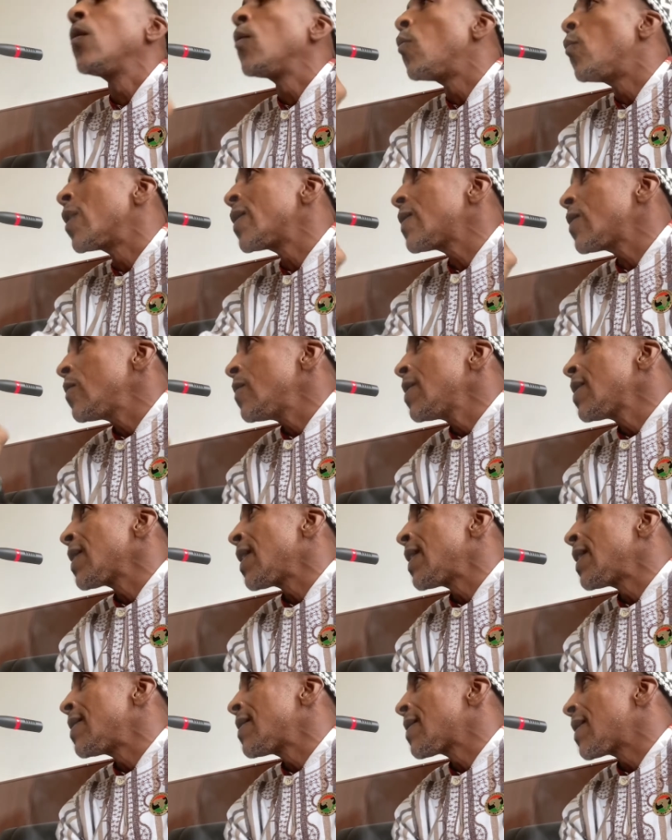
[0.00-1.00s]
Western
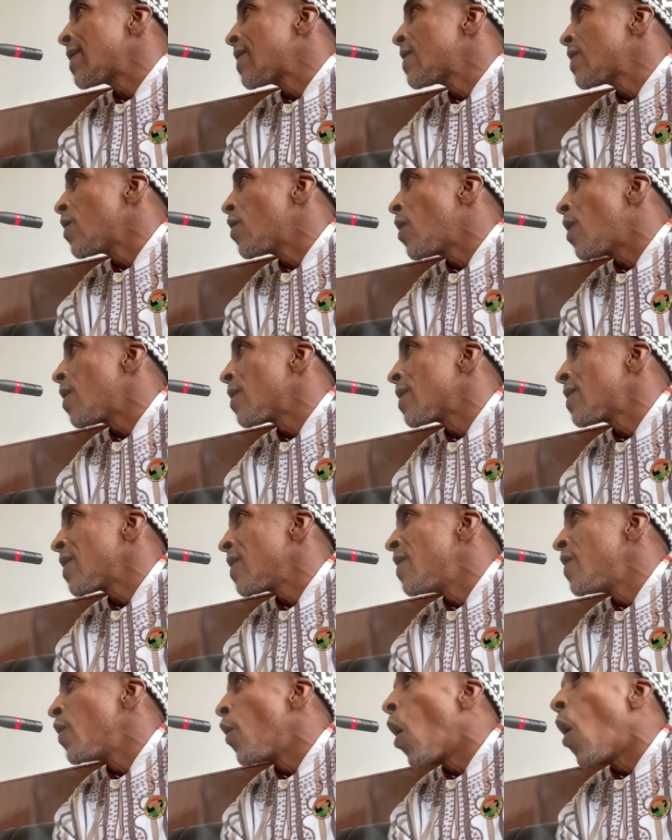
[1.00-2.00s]
science likes to call it
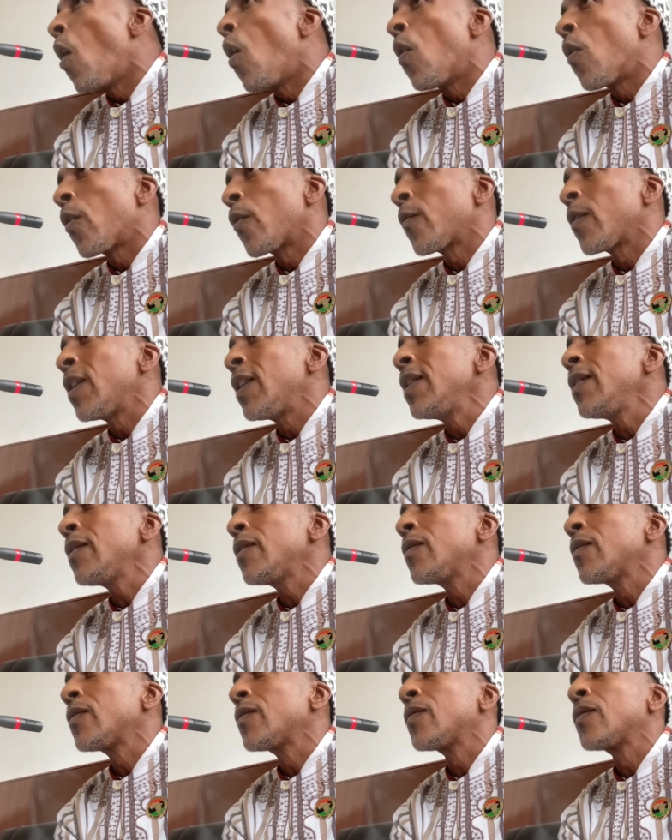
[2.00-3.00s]
an
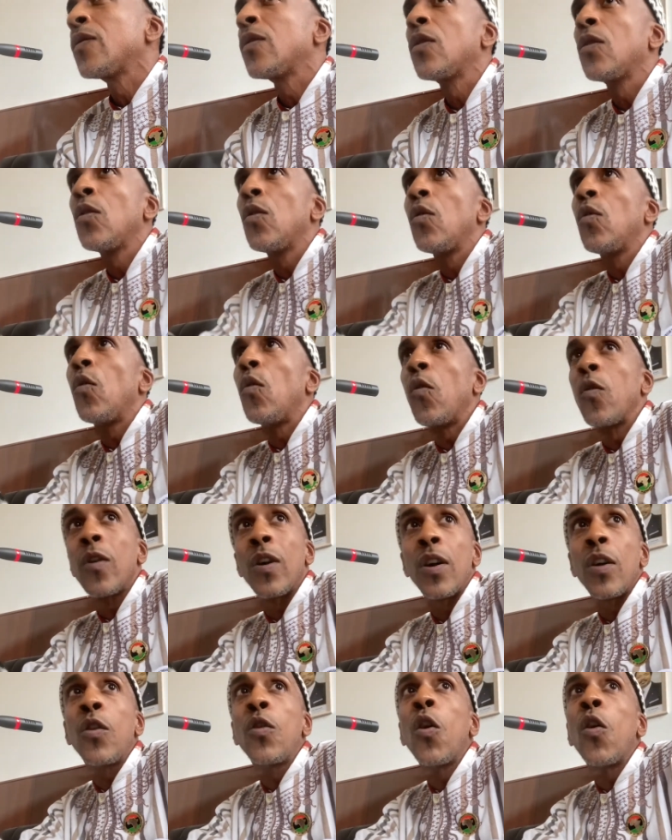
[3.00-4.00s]
aura
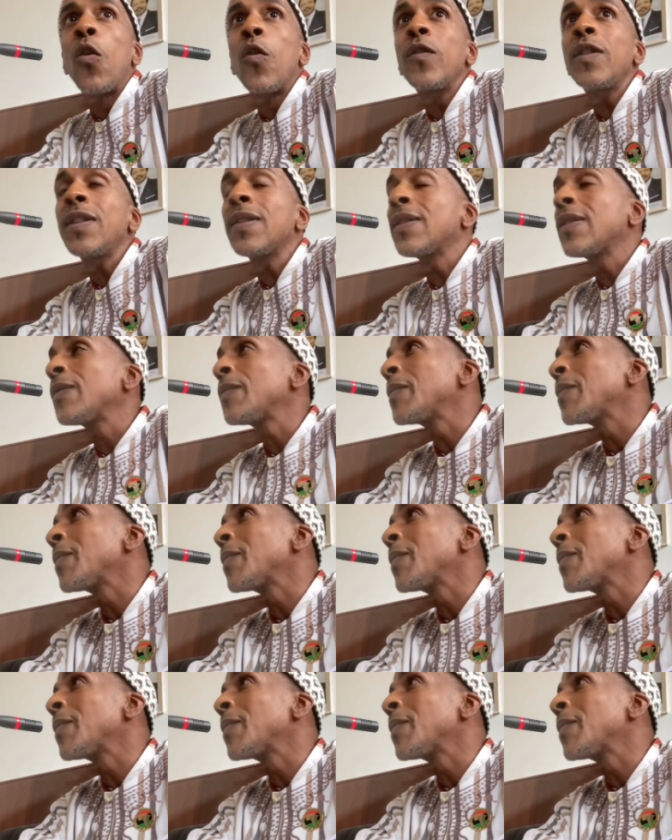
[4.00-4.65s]
or a ghost,